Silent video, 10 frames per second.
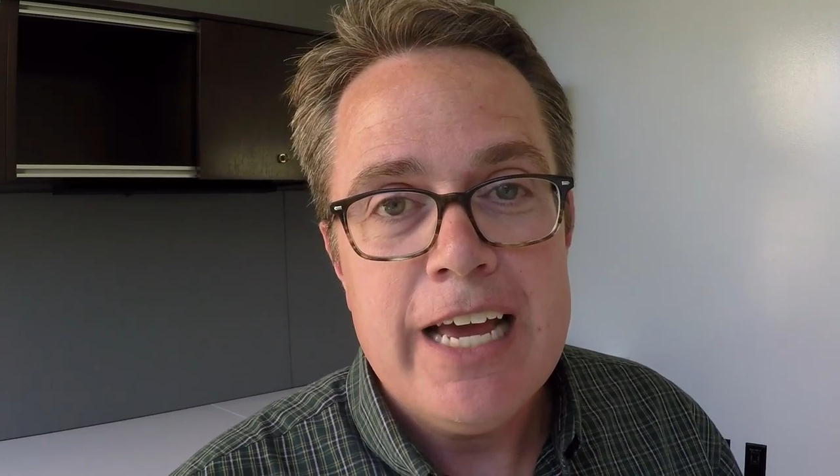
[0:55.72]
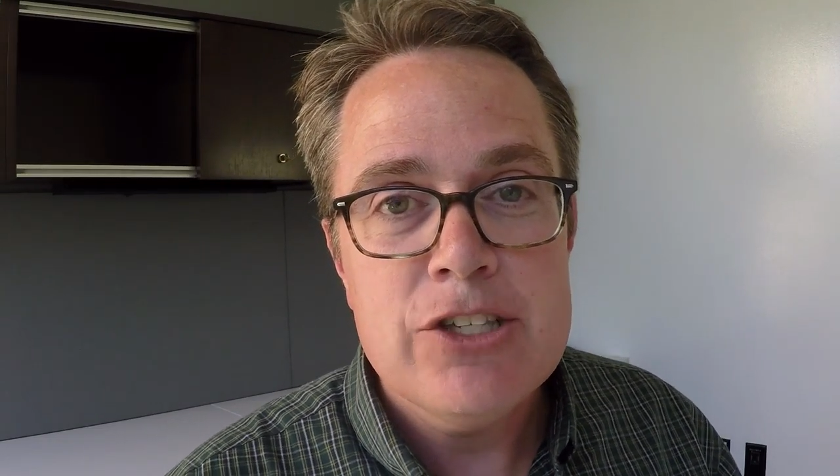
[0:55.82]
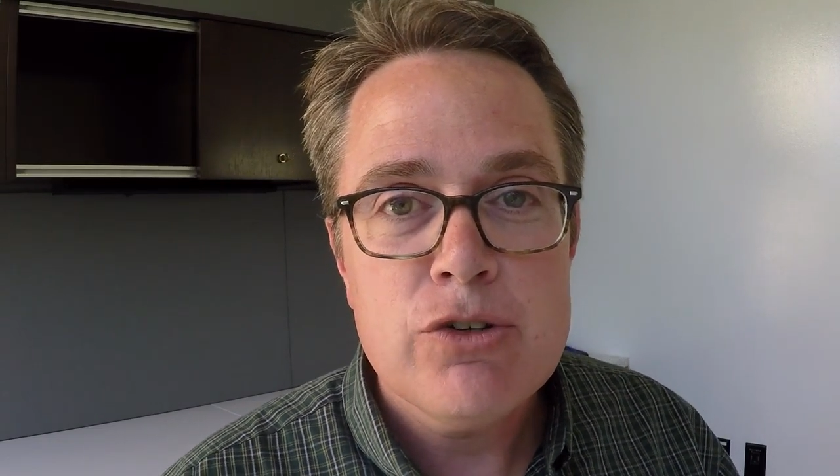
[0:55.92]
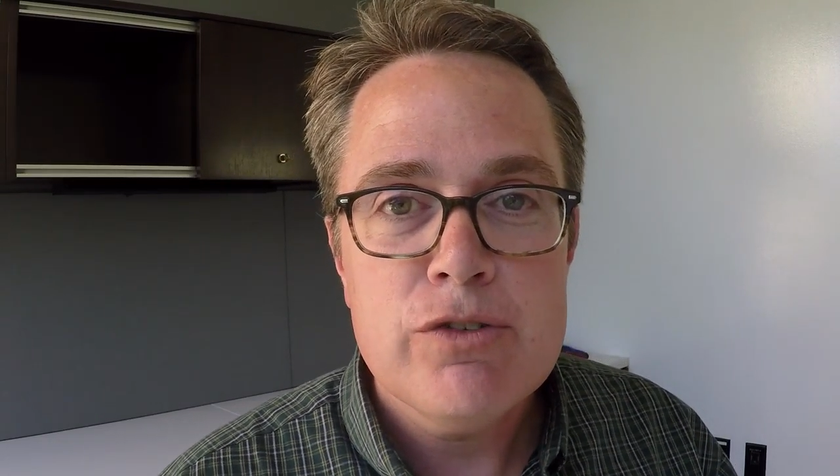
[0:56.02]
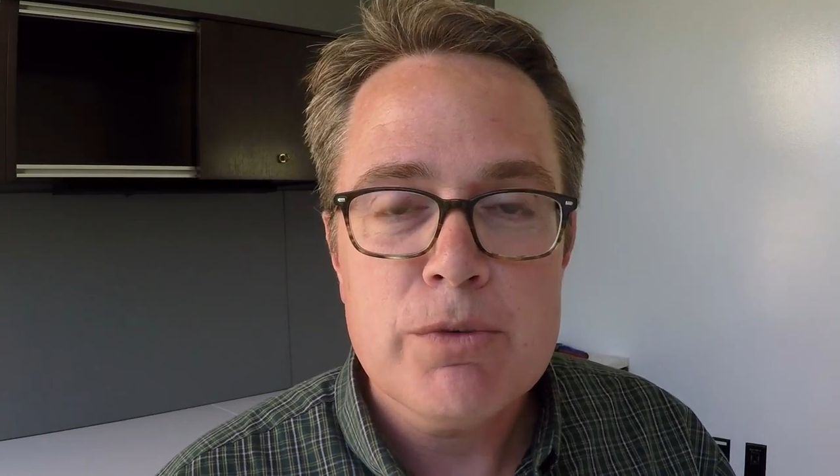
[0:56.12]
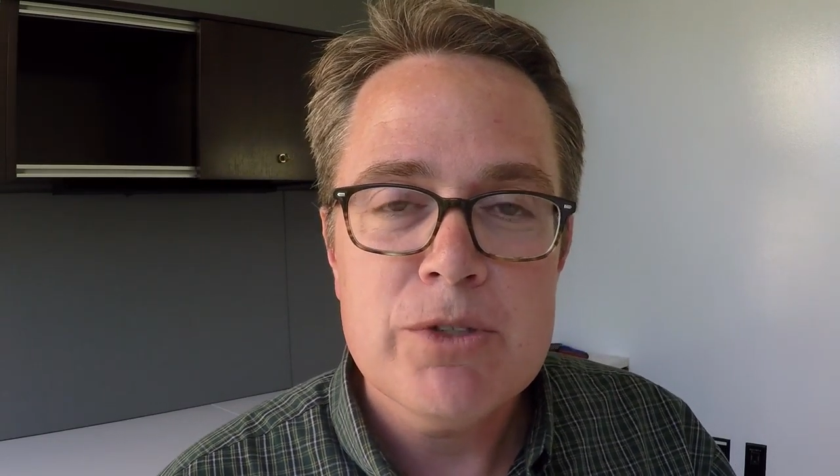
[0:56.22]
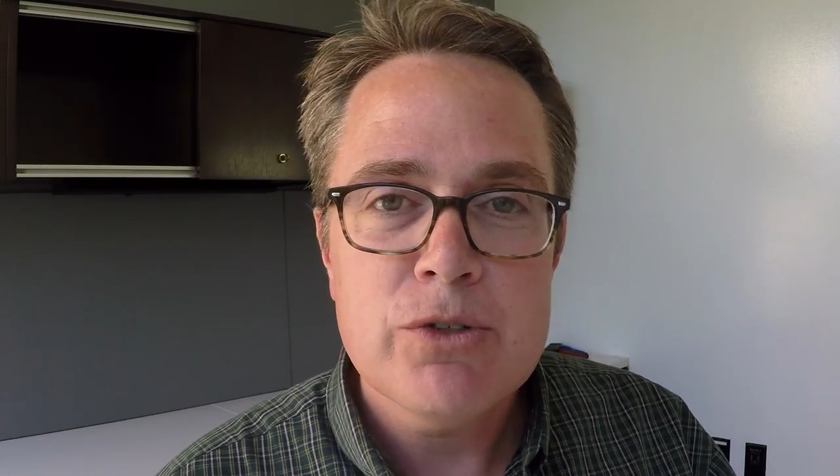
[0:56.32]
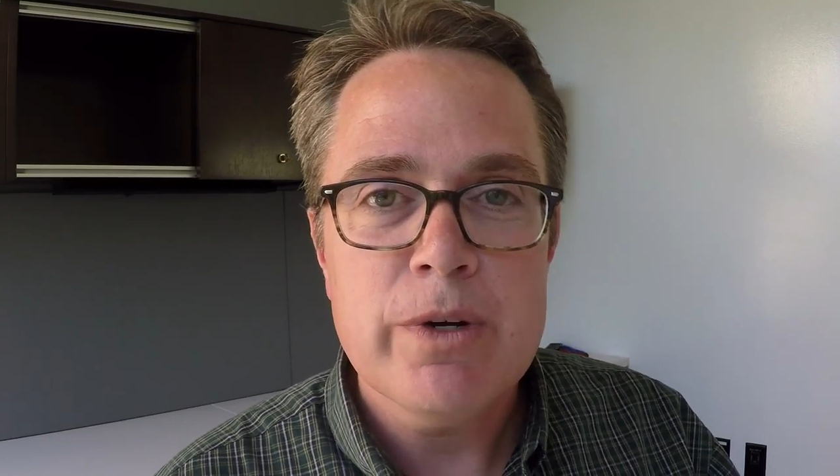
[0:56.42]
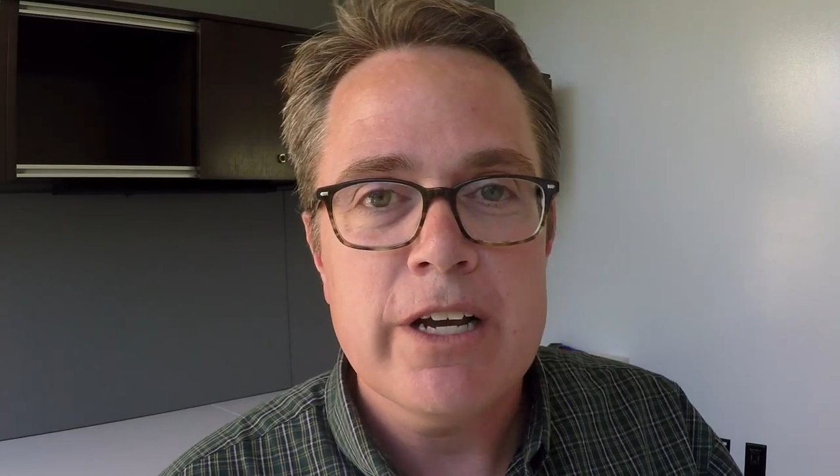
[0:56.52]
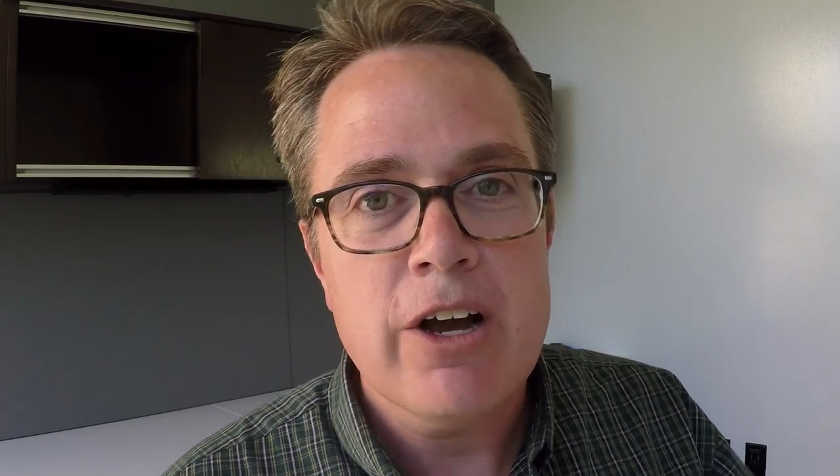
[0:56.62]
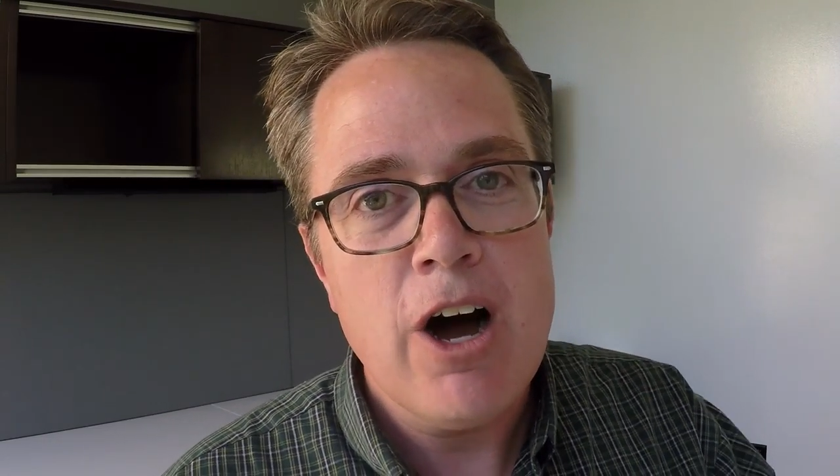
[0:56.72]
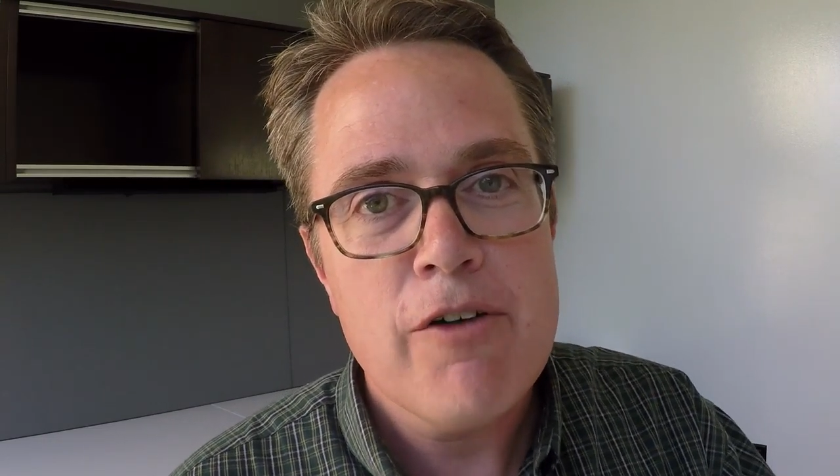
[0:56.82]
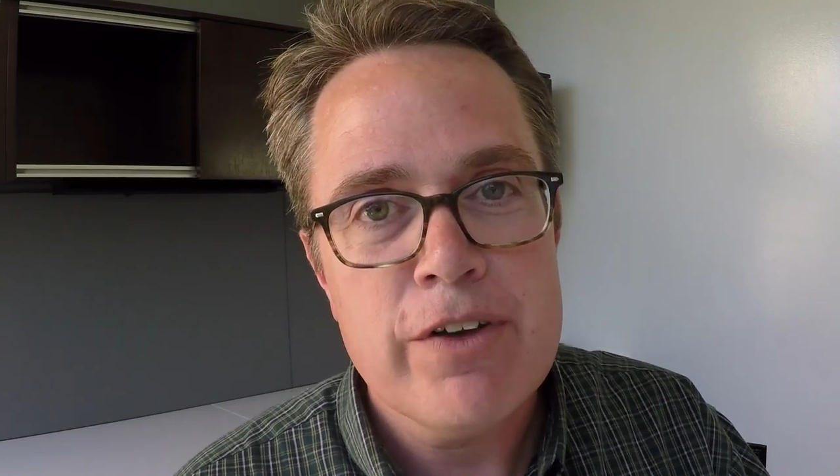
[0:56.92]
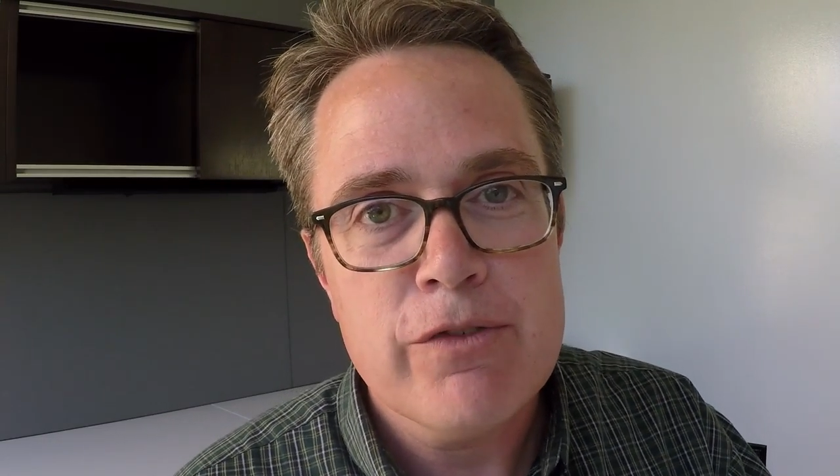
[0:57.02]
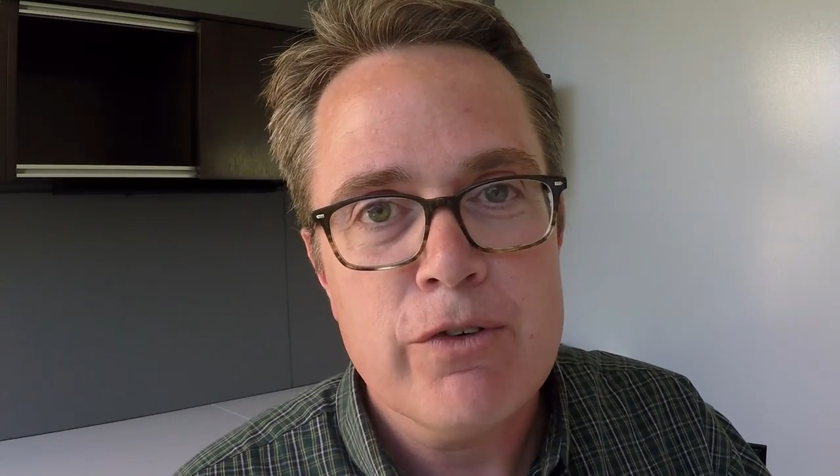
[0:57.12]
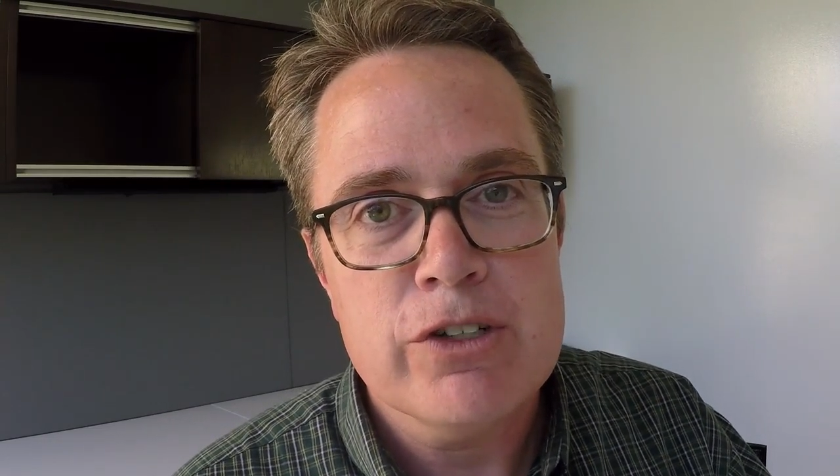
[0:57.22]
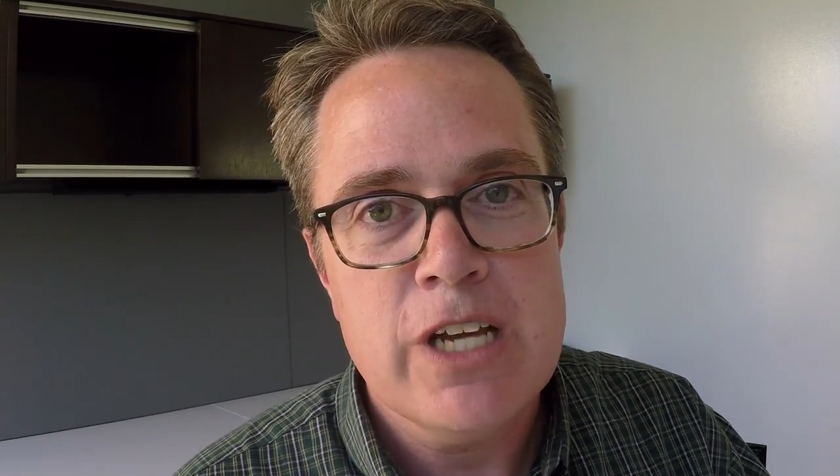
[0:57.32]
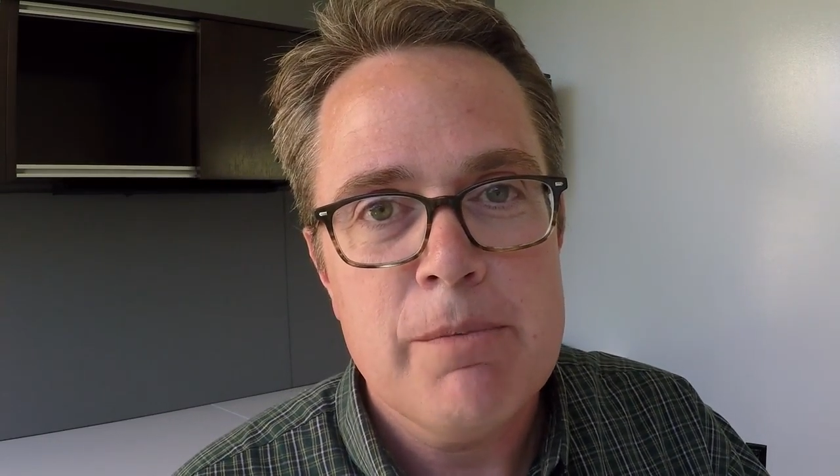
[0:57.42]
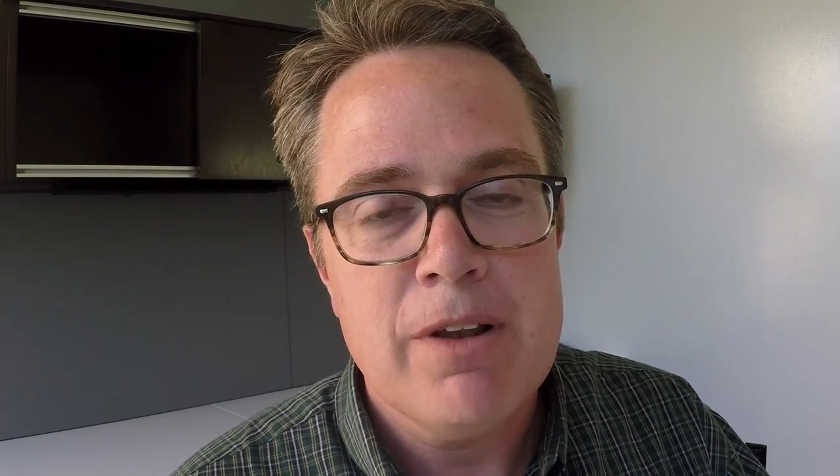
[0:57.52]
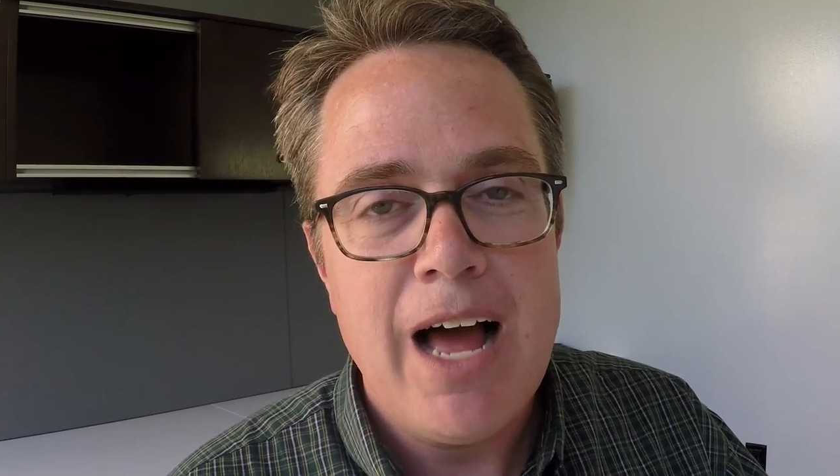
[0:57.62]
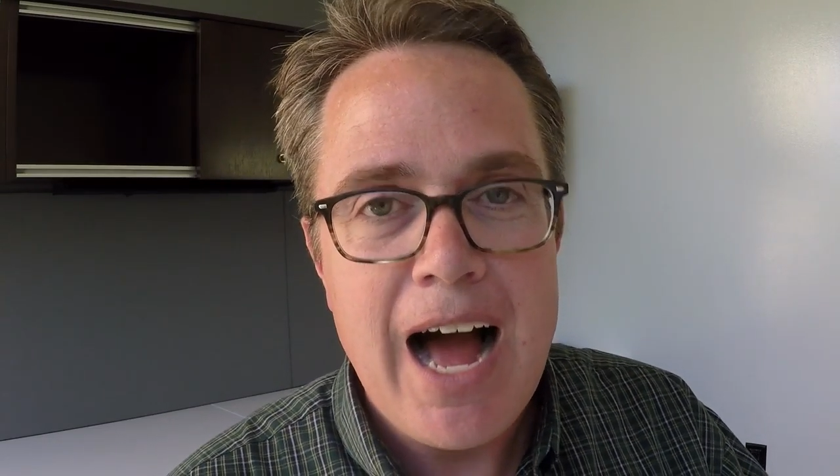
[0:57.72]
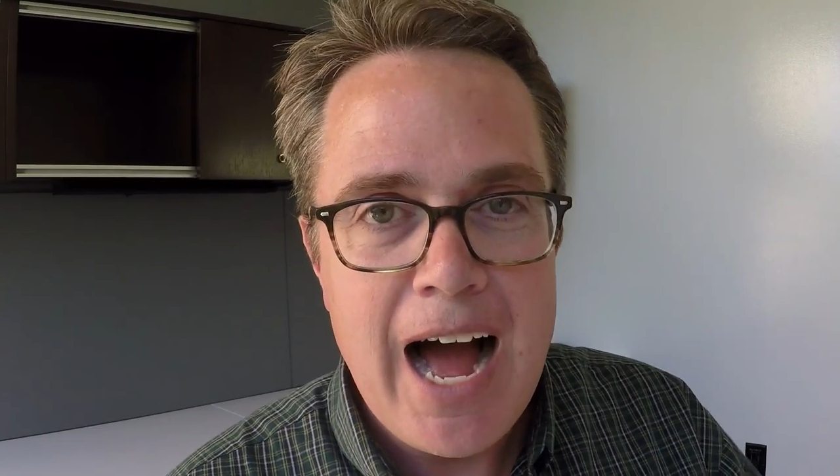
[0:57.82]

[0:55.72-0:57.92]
And so if someone's going golfing, for example,